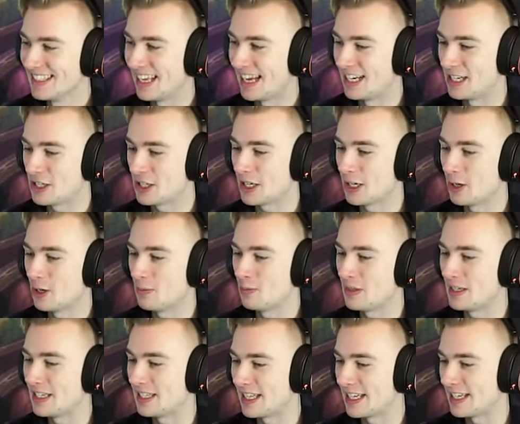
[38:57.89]
I just gotta hope
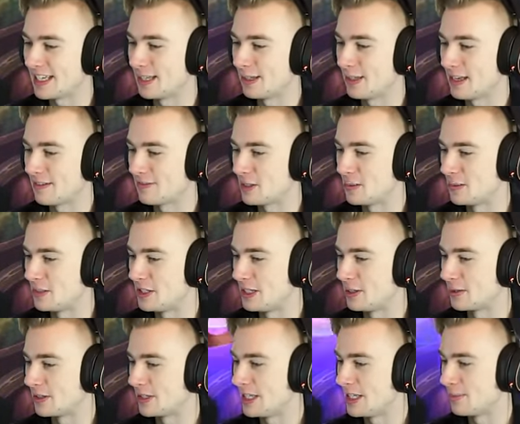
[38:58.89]
we can like kill off some
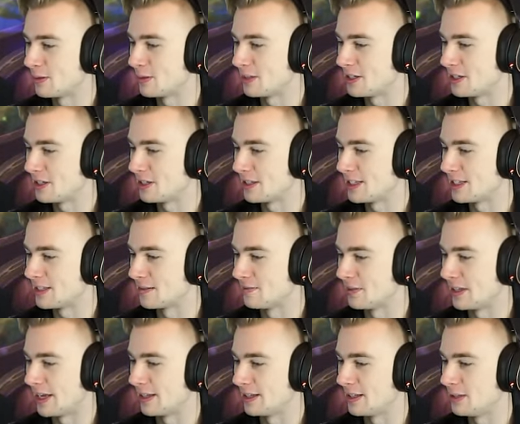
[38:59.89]
secret keepers here, get some
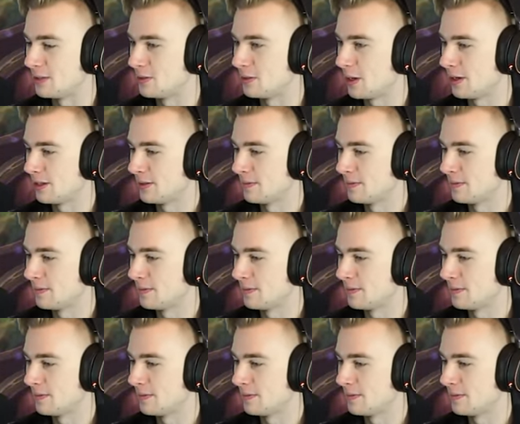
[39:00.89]
value.